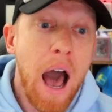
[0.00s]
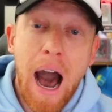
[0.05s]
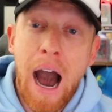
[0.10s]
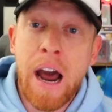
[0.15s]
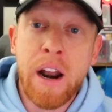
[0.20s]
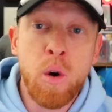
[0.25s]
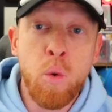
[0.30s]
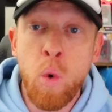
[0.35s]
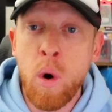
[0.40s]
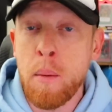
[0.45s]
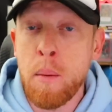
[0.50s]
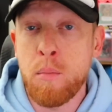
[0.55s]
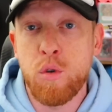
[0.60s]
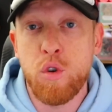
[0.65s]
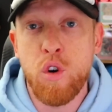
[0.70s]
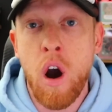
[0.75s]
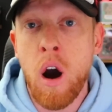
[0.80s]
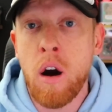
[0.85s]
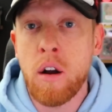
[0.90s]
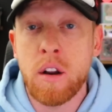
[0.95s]
I don't want
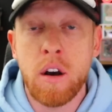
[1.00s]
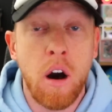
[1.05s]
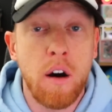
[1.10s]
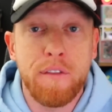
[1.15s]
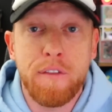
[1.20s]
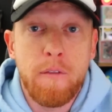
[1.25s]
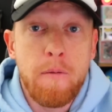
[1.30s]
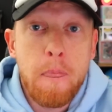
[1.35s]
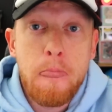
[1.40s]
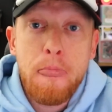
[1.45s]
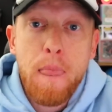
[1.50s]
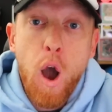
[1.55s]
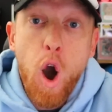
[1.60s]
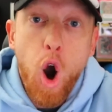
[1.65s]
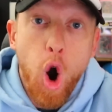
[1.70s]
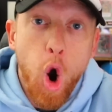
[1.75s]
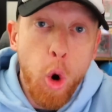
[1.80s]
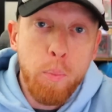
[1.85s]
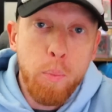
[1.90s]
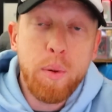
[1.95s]
Muradov
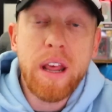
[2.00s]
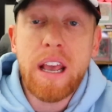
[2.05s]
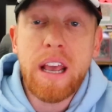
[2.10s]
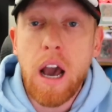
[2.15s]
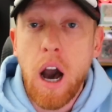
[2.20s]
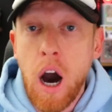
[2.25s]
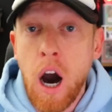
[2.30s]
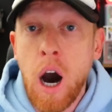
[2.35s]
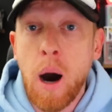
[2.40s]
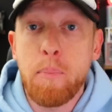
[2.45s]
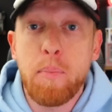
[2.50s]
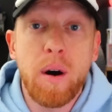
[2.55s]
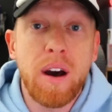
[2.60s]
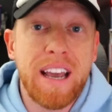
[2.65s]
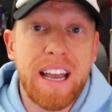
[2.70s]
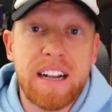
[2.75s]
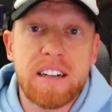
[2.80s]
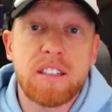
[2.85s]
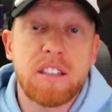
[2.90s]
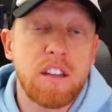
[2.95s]
opening up
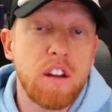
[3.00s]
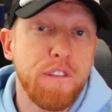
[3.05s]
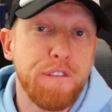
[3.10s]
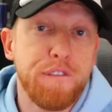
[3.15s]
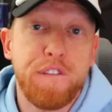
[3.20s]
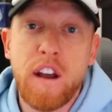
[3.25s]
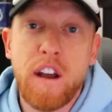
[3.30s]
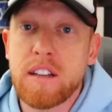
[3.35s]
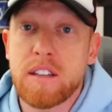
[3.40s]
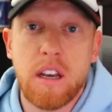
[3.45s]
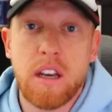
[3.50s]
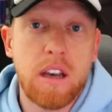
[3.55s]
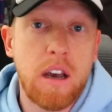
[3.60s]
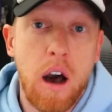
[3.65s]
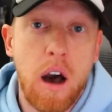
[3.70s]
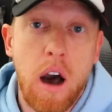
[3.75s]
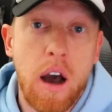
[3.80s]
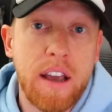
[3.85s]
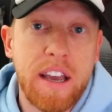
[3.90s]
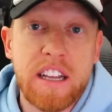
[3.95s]
against the fence,
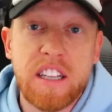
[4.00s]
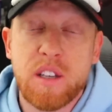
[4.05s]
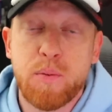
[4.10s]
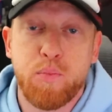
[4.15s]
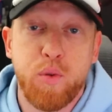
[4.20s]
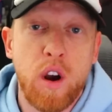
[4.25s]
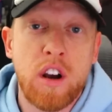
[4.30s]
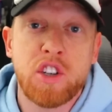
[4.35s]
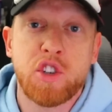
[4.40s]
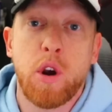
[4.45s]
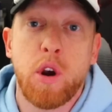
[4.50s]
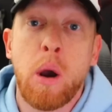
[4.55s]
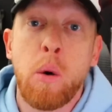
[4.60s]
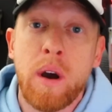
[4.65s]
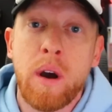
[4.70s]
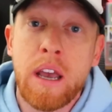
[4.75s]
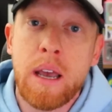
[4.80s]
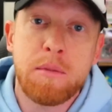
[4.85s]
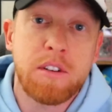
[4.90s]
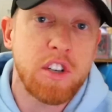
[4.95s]
against pressure. I
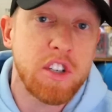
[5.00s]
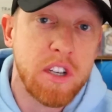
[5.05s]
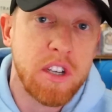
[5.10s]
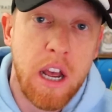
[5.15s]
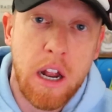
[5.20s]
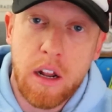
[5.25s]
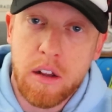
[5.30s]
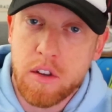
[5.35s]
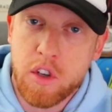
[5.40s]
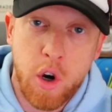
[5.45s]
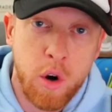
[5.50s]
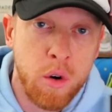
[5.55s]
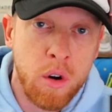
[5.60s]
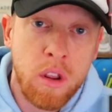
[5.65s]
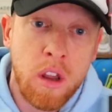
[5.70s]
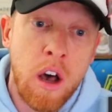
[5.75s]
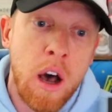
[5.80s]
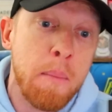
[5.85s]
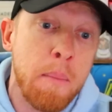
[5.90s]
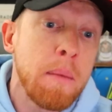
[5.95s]
want him to just kind of
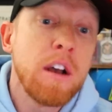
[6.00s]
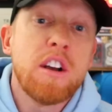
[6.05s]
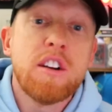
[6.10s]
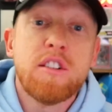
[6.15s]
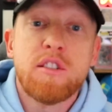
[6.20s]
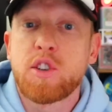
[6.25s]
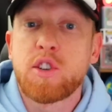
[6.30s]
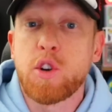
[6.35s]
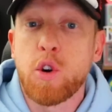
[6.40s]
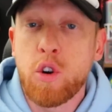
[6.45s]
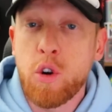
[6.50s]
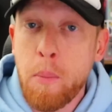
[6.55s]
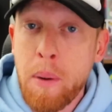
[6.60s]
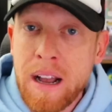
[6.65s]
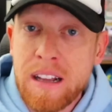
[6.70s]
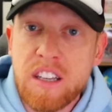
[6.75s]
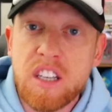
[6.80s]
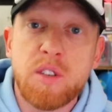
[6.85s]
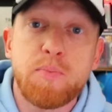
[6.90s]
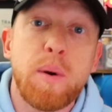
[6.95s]
turtle up, circle
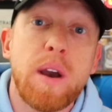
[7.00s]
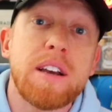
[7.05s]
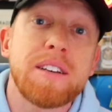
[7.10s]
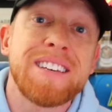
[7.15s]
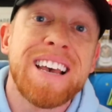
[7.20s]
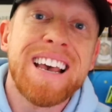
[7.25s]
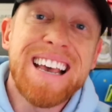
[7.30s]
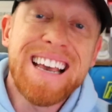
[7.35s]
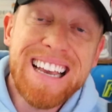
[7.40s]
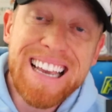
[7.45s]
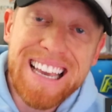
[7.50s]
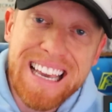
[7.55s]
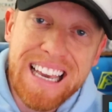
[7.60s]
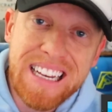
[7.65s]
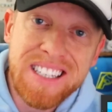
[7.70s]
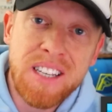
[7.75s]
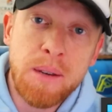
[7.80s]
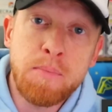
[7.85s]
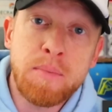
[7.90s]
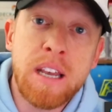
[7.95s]
back to space,
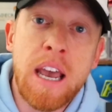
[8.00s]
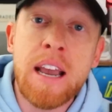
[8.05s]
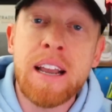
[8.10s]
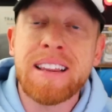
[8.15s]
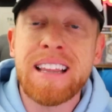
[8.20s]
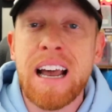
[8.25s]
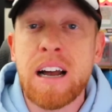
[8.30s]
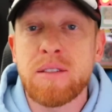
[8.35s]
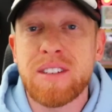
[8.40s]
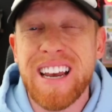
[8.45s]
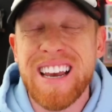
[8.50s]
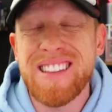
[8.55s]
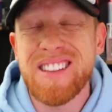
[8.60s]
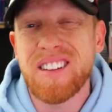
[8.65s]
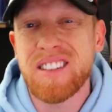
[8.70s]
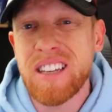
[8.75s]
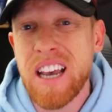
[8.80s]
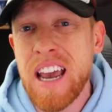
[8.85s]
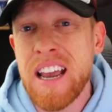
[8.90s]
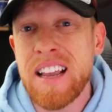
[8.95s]
get some takedowns, and the
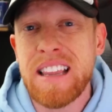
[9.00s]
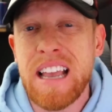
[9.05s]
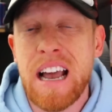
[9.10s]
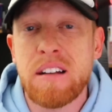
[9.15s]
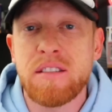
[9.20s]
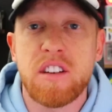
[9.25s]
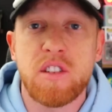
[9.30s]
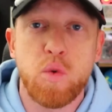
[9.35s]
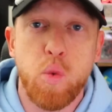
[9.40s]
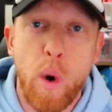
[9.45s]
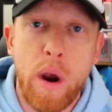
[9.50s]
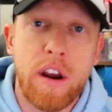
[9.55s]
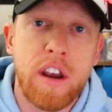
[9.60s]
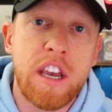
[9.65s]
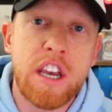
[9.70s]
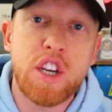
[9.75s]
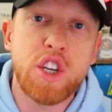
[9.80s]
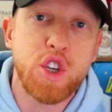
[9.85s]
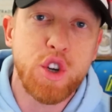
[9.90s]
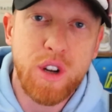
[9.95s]
takedowns is where
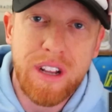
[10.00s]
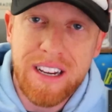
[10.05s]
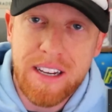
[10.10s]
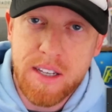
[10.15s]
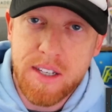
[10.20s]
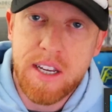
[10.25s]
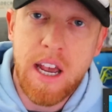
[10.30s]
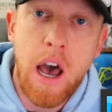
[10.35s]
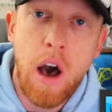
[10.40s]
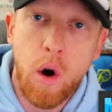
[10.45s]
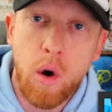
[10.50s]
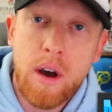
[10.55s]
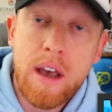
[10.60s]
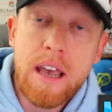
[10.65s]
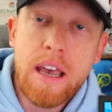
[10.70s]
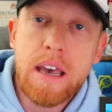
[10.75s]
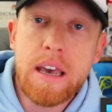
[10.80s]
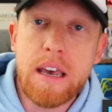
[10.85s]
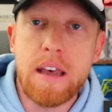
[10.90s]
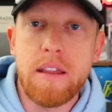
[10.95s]
he should excel
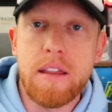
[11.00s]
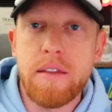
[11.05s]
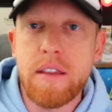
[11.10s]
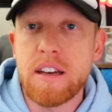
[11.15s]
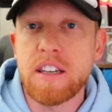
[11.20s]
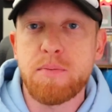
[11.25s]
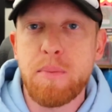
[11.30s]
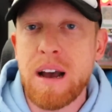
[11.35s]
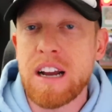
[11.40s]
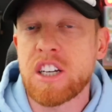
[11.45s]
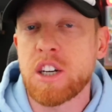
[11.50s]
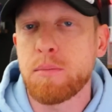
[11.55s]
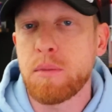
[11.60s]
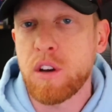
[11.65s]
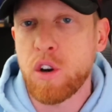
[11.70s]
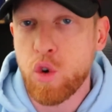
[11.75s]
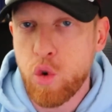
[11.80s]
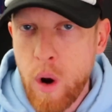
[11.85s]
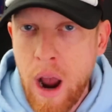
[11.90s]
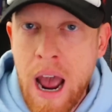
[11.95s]
in this matchup.
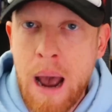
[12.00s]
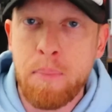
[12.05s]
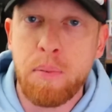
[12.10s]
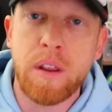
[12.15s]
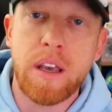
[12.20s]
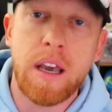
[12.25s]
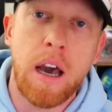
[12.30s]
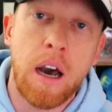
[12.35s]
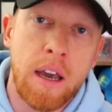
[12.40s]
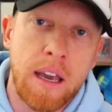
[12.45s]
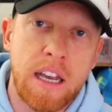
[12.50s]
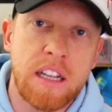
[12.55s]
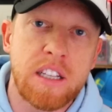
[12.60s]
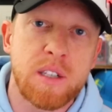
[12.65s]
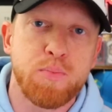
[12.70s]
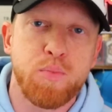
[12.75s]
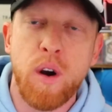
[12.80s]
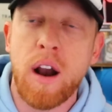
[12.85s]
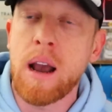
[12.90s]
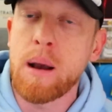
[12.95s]
The grappling against
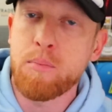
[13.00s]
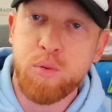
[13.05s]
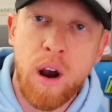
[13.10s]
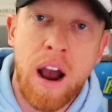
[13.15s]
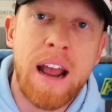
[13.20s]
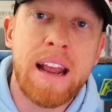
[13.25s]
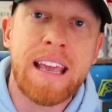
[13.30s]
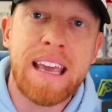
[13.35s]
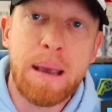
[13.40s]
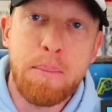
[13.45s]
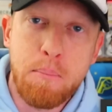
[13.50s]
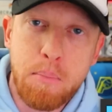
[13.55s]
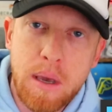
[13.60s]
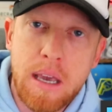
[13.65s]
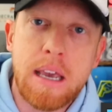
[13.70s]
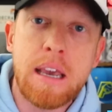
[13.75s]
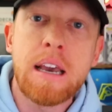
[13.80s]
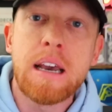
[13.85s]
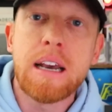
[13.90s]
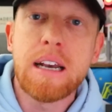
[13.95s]
Bryan. Bryan can
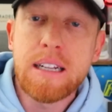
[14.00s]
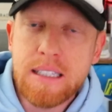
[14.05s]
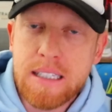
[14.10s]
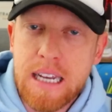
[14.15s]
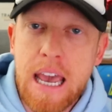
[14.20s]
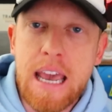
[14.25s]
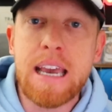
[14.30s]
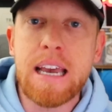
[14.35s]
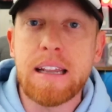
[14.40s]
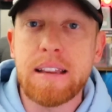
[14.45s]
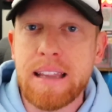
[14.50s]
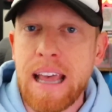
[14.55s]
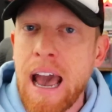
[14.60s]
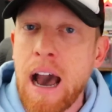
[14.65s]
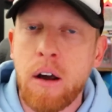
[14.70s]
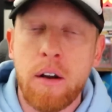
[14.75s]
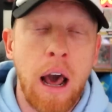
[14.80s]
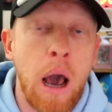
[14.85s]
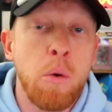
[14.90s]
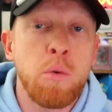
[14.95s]
be taken
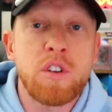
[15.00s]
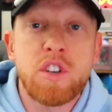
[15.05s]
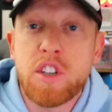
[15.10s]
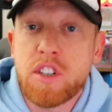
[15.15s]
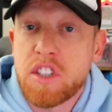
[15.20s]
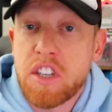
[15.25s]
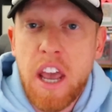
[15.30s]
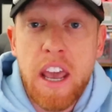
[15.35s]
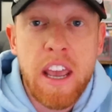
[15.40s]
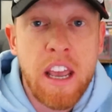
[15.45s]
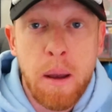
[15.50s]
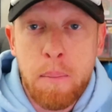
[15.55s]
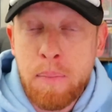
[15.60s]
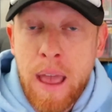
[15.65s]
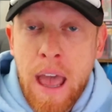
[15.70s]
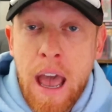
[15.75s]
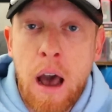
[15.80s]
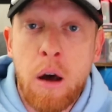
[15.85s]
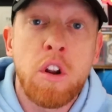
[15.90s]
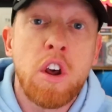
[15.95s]
down. I would just take him
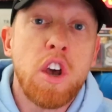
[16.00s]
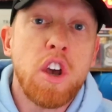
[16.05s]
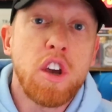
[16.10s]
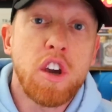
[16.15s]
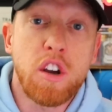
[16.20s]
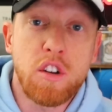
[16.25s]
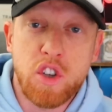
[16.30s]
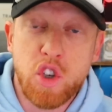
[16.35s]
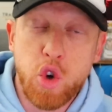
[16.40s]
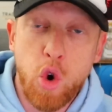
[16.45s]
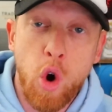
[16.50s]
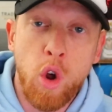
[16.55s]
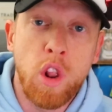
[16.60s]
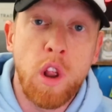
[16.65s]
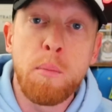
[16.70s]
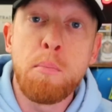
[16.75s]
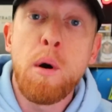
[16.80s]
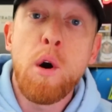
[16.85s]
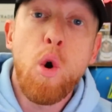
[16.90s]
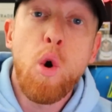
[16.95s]
down, control
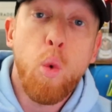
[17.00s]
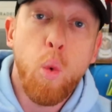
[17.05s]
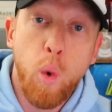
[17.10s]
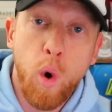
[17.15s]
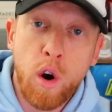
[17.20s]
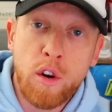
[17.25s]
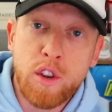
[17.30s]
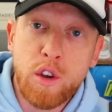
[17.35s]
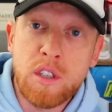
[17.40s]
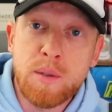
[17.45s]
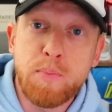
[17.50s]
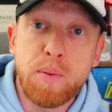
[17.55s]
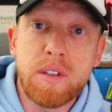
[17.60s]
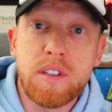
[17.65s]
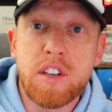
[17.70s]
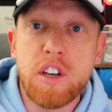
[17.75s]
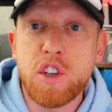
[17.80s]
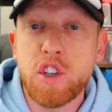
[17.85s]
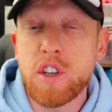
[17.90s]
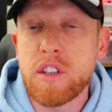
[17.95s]
him, work those
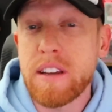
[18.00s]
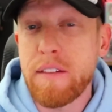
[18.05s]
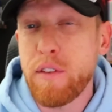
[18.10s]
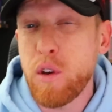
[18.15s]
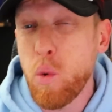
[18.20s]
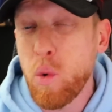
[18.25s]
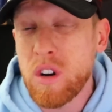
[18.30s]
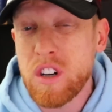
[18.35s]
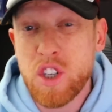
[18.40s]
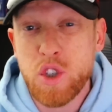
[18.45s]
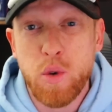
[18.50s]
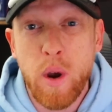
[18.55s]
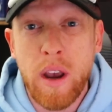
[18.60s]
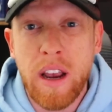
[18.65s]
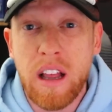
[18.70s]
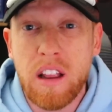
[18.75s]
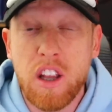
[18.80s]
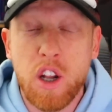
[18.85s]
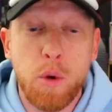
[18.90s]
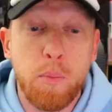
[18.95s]
positions. If you want to strike
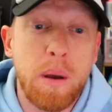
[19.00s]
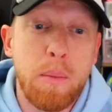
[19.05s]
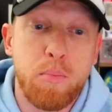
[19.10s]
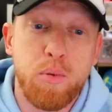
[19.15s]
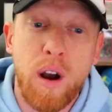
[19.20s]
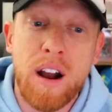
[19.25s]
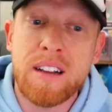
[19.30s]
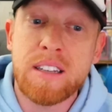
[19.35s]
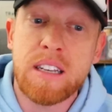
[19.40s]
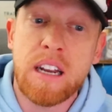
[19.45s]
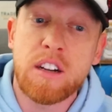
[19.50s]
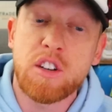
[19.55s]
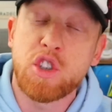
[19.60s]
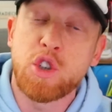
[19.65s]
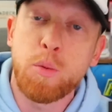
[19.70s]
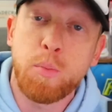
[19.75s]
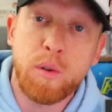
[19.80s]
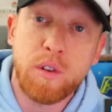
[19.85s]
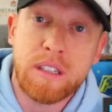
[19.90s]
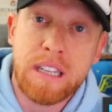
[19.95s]
a little bit, Bryan's not a
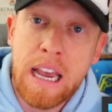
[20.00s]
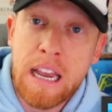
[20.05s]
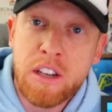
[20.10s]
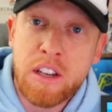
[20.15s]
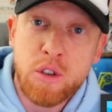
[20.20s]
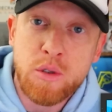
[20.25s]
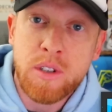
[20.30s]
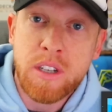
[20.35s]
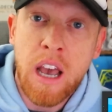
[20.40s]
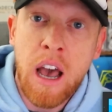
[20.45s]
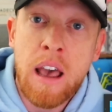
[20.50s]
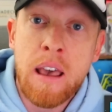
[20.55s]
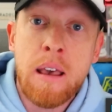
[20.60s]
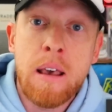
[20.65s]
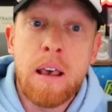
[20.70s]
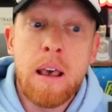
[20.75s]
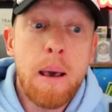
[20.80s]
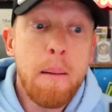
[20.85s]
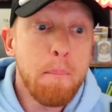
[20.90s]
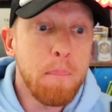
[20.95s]
super dangerous guy,
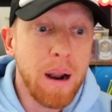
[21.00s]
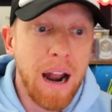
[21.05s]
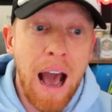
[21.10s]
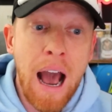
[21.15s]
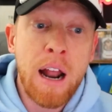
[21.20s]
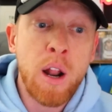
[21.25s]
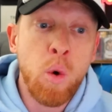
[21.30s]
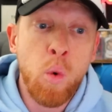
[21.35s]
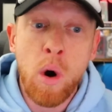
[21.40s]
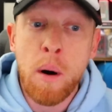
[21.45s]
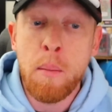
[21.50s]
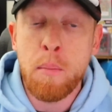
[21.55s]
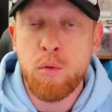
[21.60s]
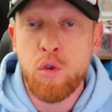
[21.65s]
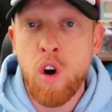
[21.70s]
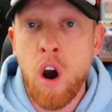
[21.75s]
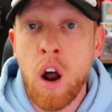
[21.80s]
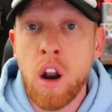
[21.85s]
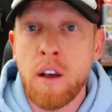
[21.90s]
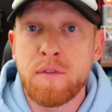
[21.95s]
but I don't want
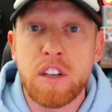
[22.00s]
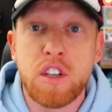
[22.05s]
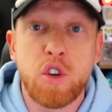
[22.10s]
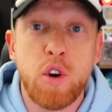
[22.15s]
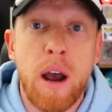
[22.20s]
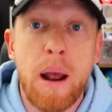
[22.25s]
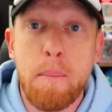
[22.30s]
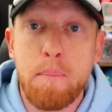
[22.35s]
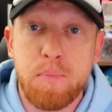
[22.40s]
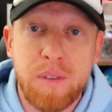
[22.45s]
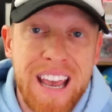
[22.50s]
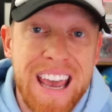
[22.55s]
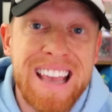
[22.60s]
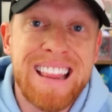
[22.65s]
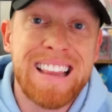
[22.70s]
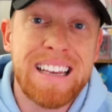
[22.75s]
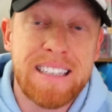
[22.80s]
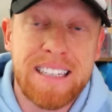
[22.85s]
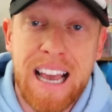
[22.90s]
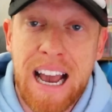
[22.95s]
Muradov to try and
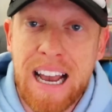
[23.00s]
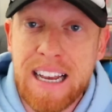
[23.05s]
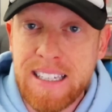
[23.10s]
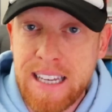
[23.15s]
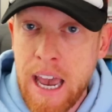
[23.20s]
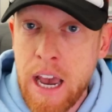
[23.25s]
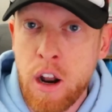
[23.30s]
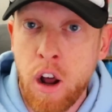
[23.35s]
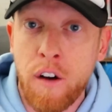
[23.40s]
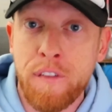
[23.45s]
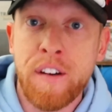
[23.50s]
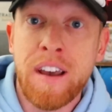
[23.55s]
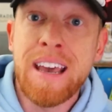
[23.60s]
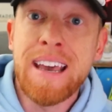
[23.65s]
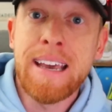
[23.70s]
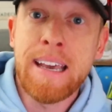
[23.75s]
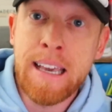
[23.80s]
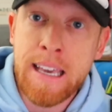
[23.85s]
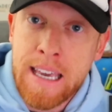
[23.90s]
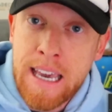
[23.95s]
take this guy's head off,
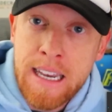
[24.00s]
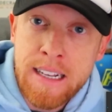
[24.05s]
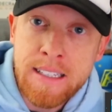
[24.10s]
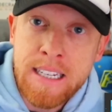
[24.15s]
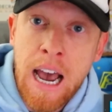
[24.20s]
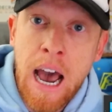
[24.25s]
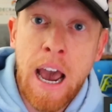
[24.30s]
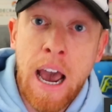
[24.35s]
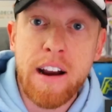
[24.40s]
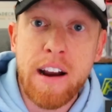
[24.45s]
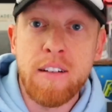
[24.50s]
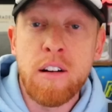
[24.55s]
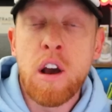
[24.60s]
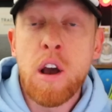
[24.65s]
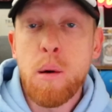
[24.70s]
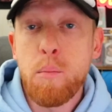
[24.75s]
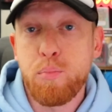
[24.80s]
get tired.